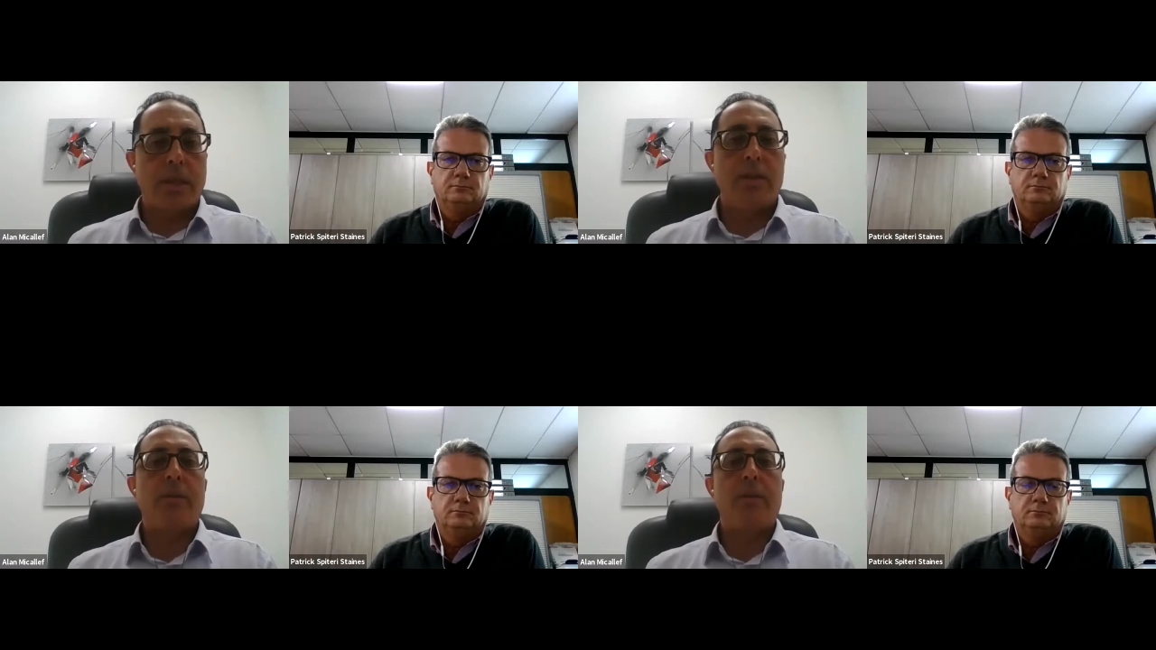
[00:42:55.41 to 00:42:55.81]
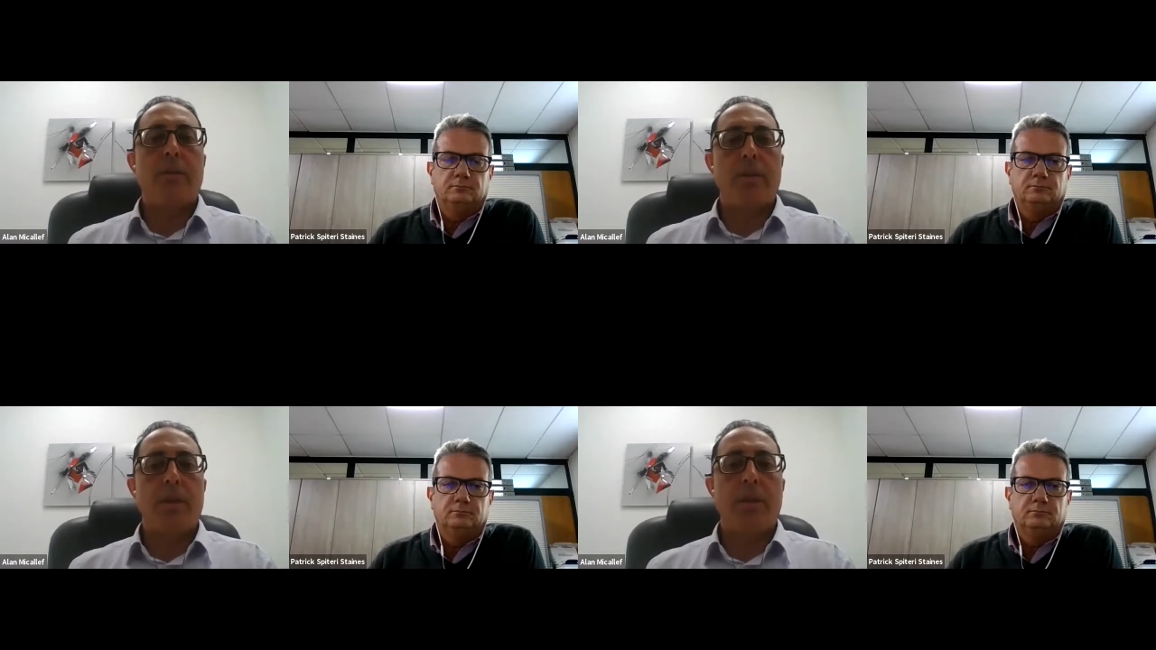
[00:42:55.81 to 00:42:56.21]
Speaker 1: are
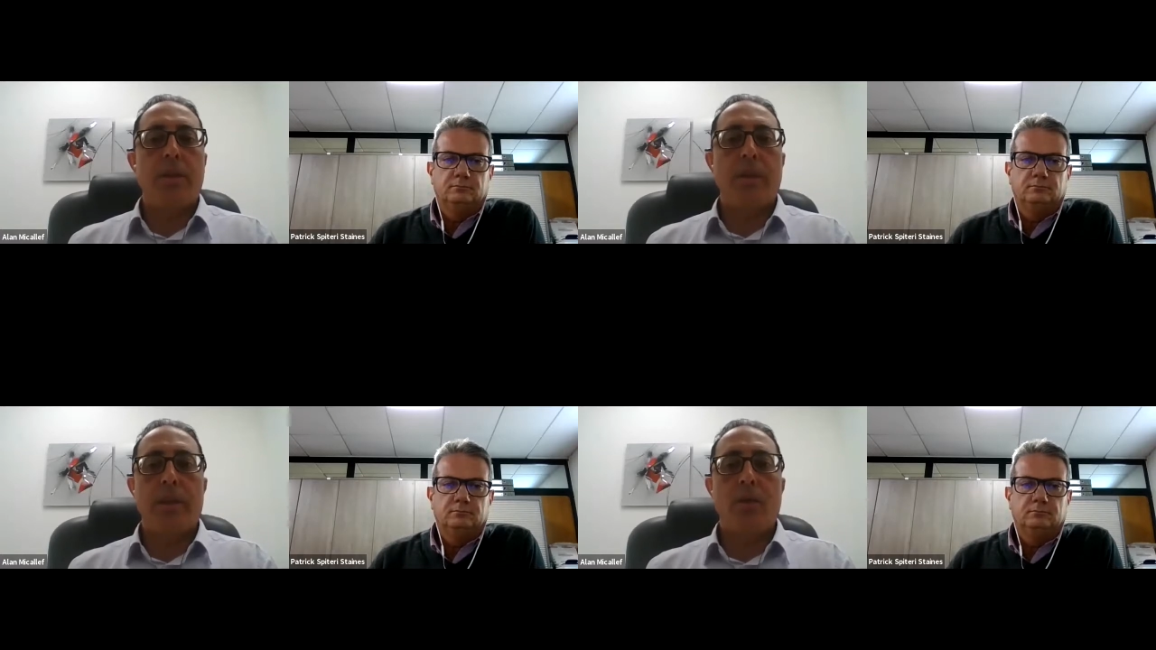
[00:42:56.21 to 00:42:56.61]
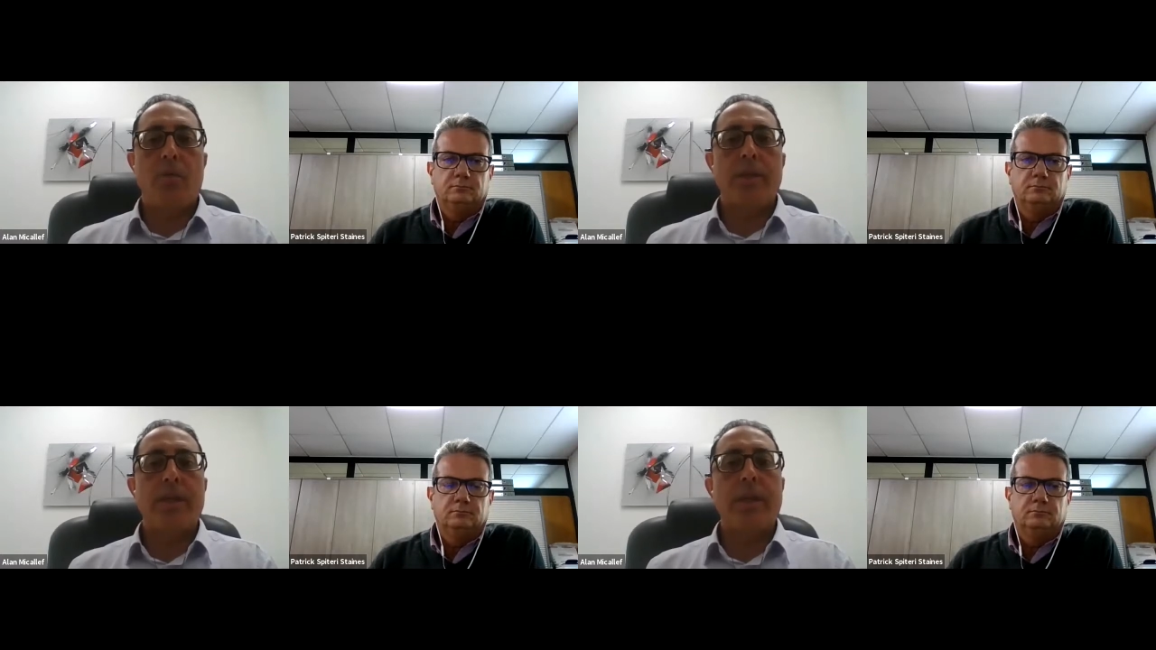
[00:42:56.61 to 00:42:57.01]
the, the
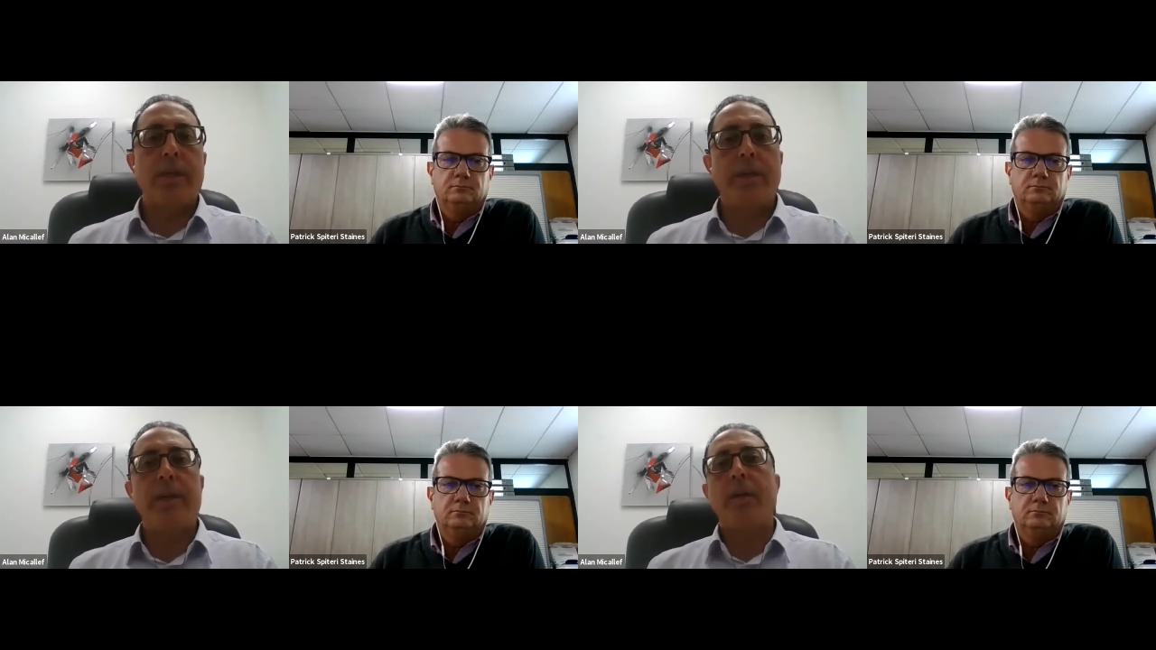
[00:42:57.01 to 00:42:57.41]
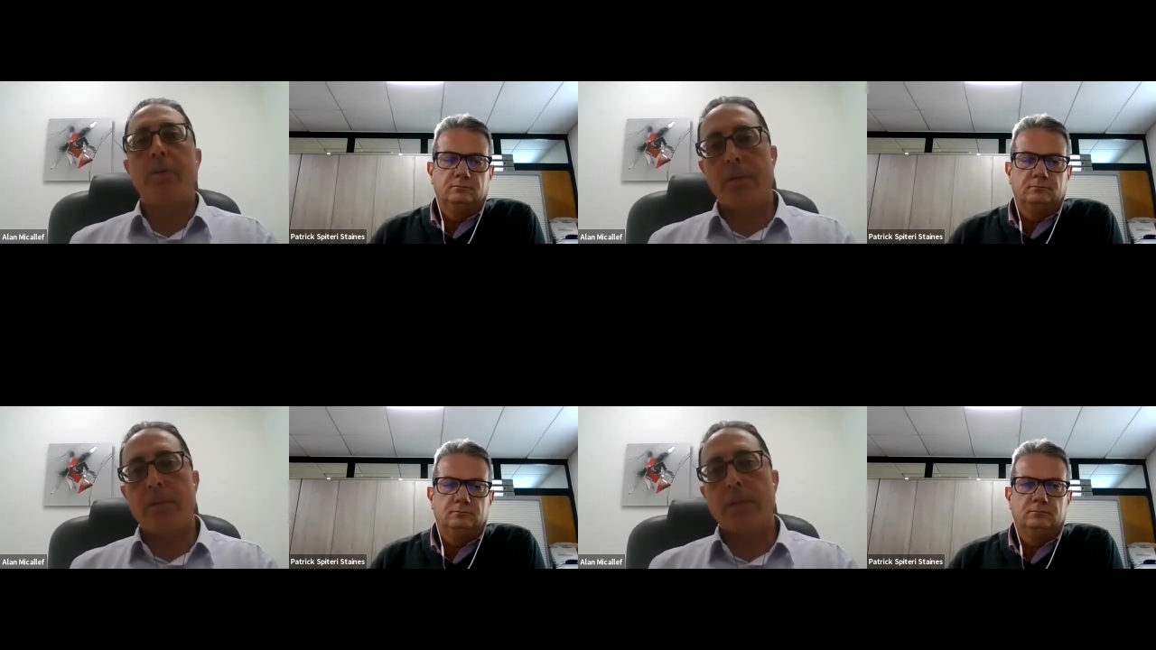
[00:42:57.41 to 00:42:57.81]
owners are carrying
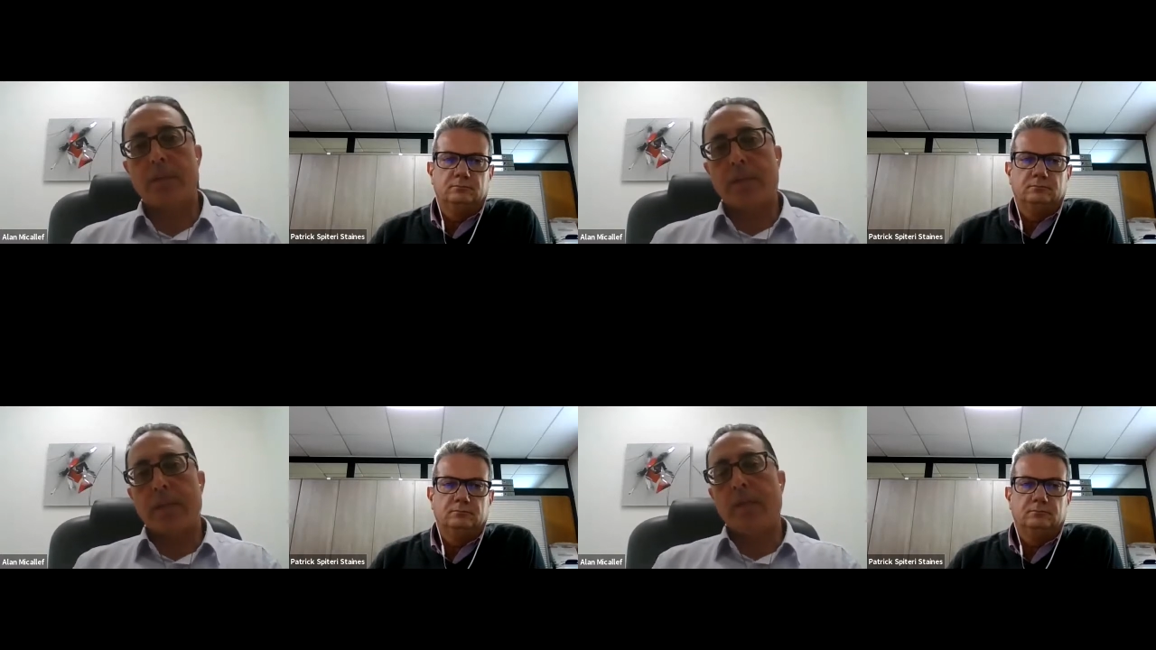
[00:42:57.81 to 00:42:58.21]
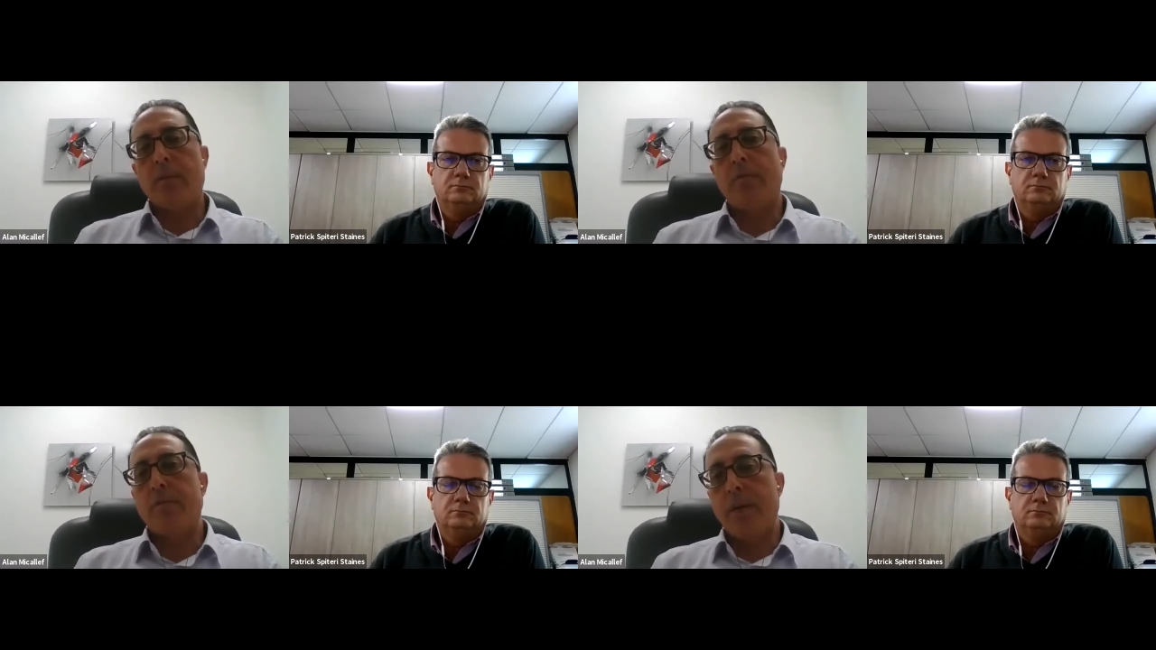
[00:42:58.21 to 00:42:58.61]
out this
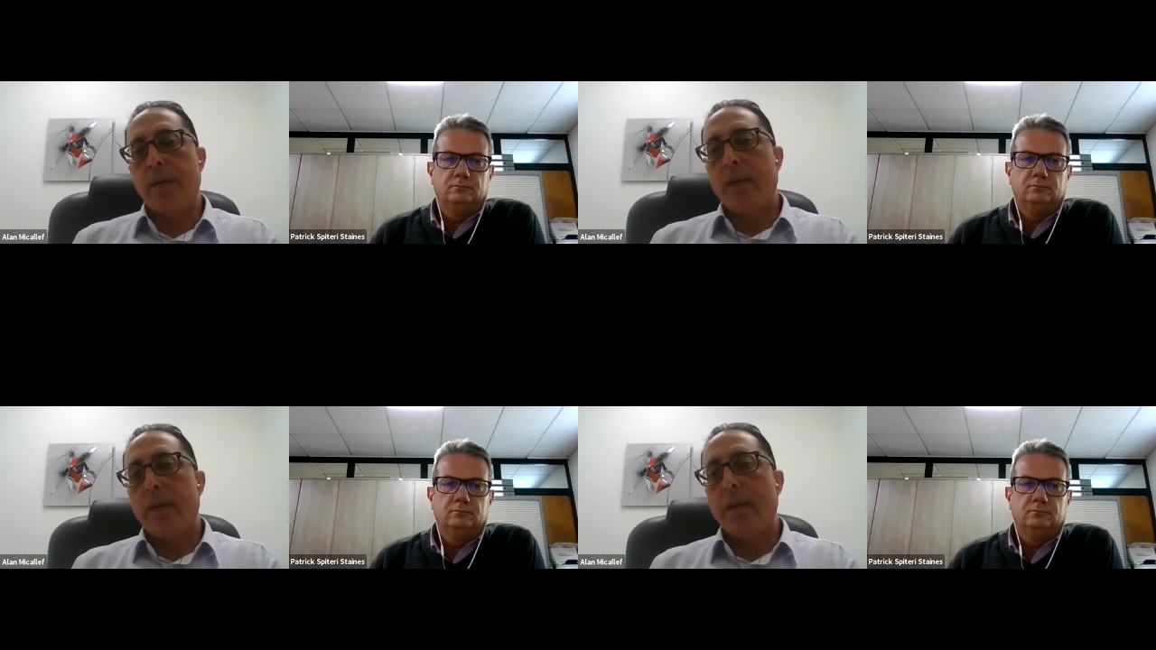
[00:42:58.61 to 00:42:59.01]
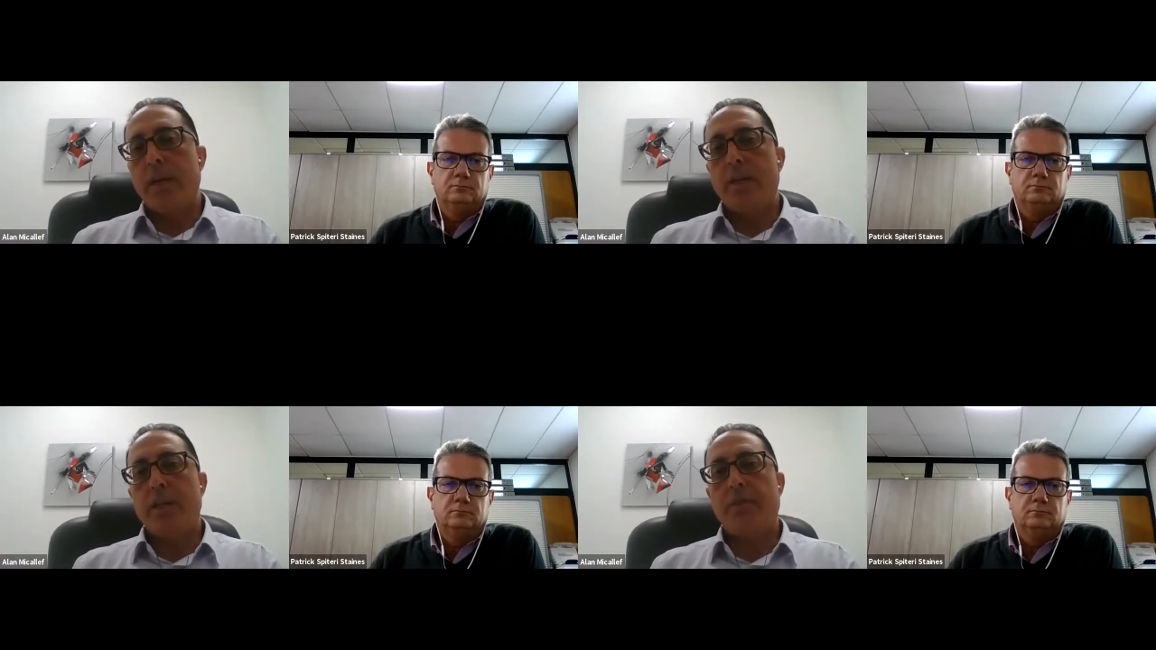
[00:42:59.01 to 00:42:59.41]
kind of
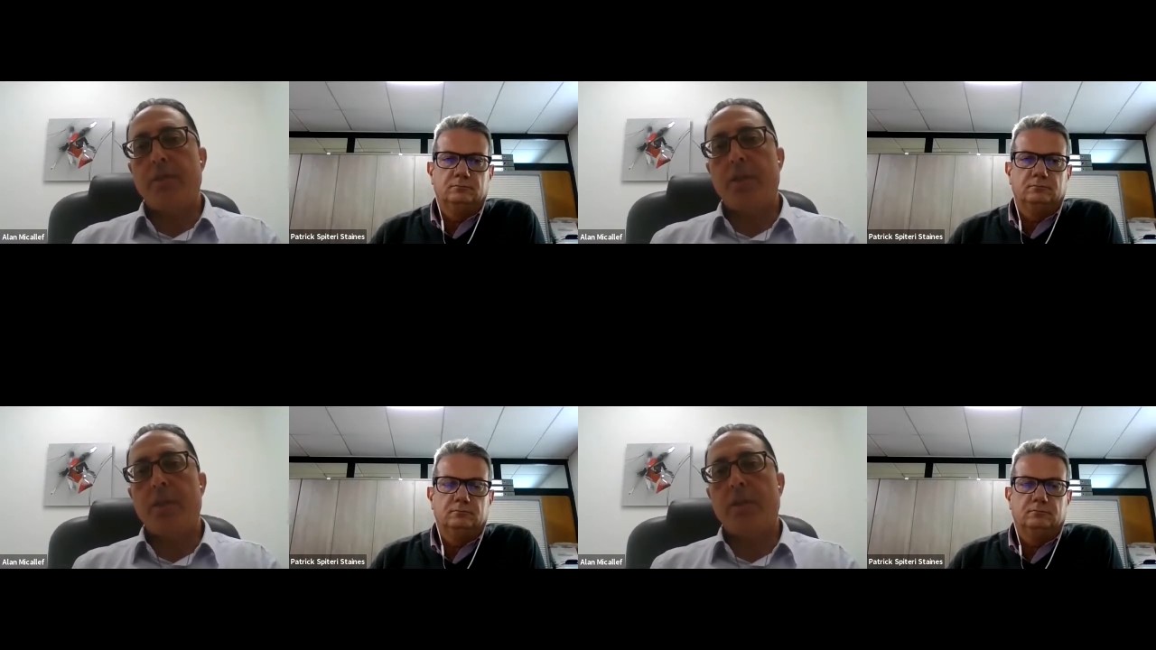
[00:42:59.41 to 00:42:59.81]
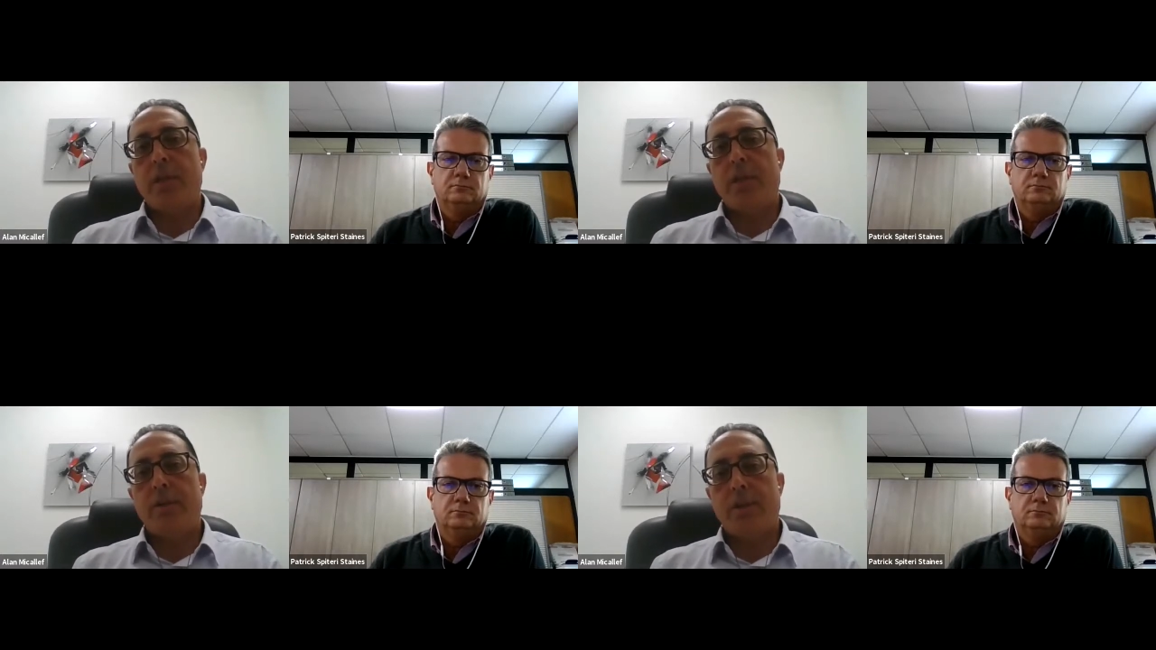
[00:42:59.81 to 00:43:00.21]
energy
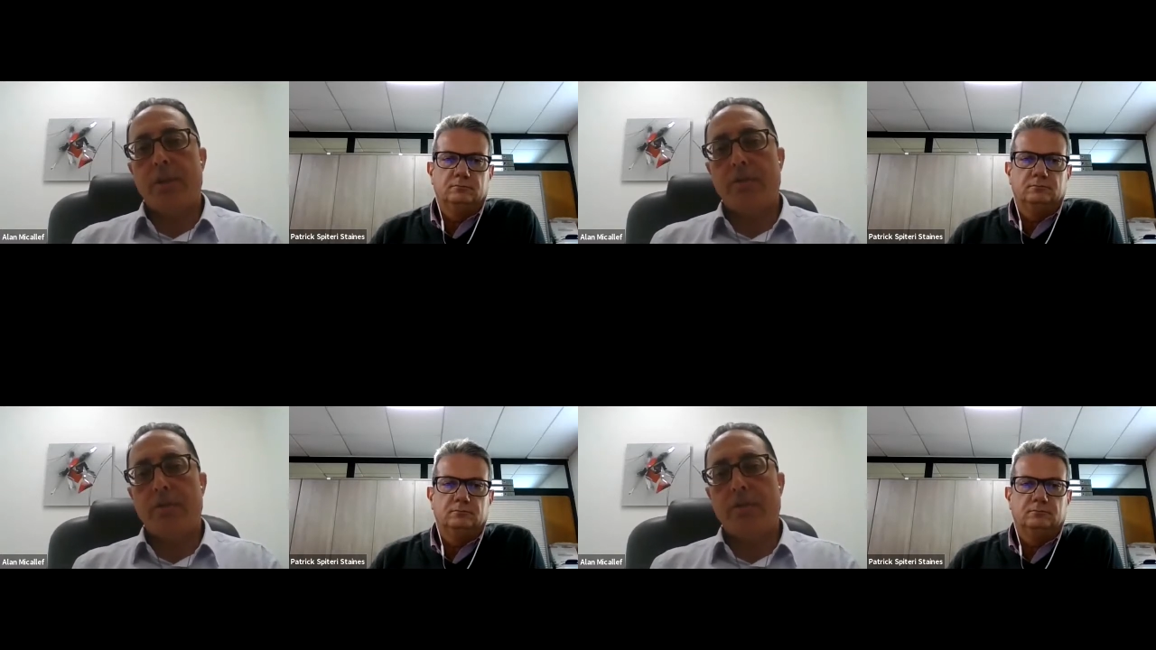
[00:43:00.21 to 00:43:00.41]
efficiency and